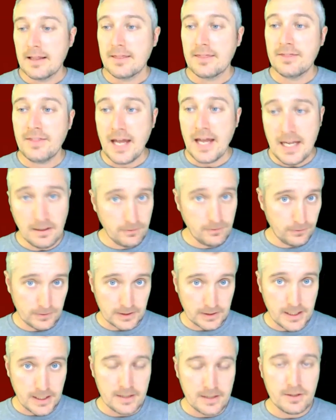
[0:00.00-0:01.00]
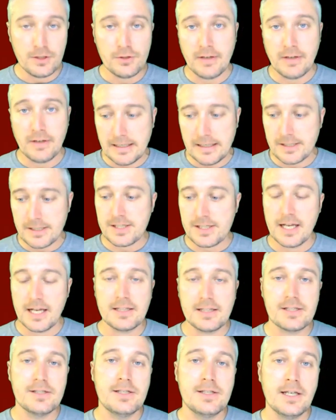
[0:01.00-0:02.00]
Thankfully, the United
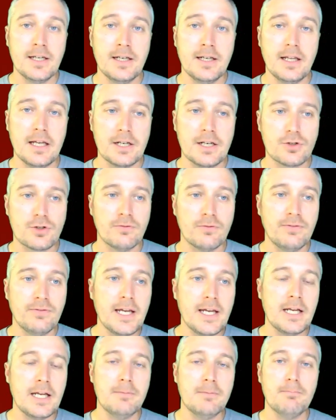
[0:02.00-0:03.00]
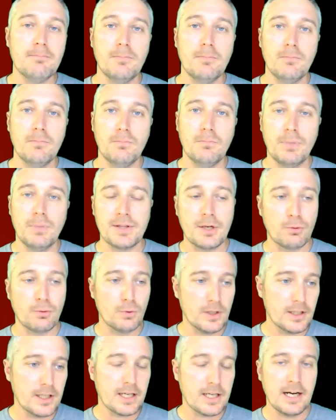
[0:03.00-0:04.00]
States did intervene, but they
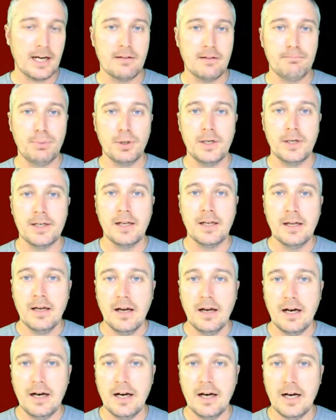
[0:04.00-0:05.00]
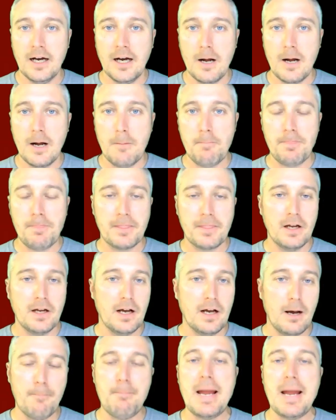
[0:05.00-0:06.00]
really kind of put
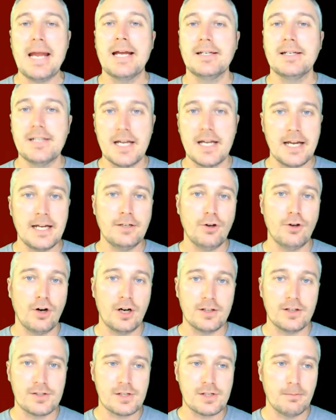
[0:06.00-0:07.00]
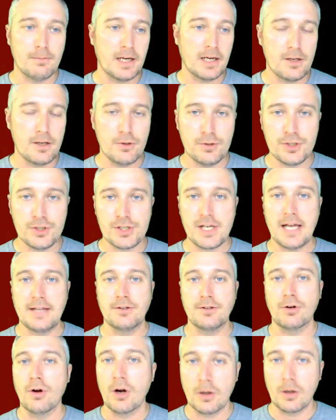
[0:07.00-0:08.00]
a Band-Aid on somebody who just had
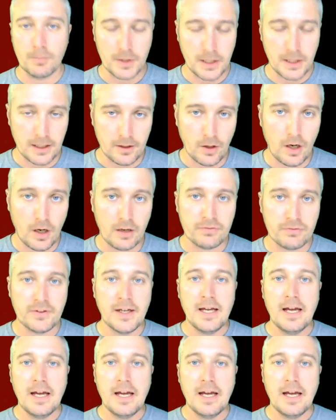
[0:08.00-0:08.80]
their arm cut off.